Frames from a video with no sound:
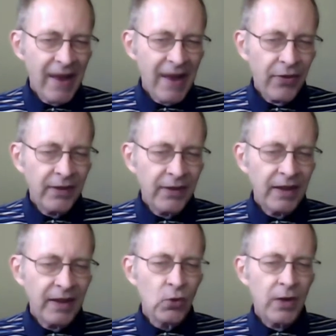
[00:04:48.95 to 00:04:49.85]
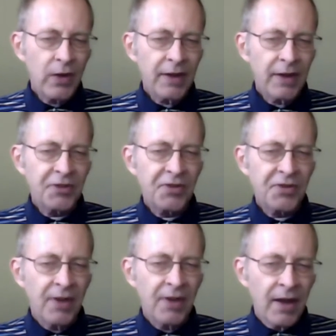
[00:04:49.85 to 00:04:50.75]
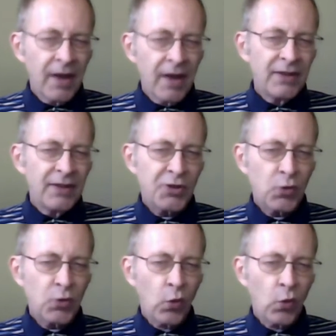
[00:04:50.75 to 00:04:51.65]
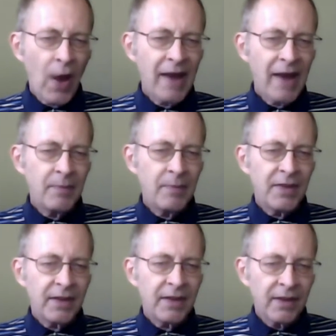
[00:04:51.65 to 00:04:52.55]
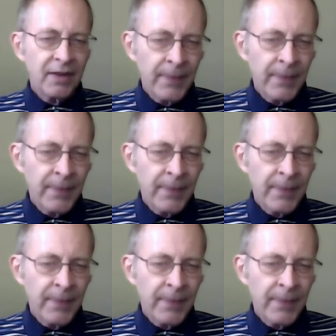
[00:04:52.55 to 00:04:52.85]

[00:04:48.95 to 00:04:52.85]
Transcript: Anthony Lukas described it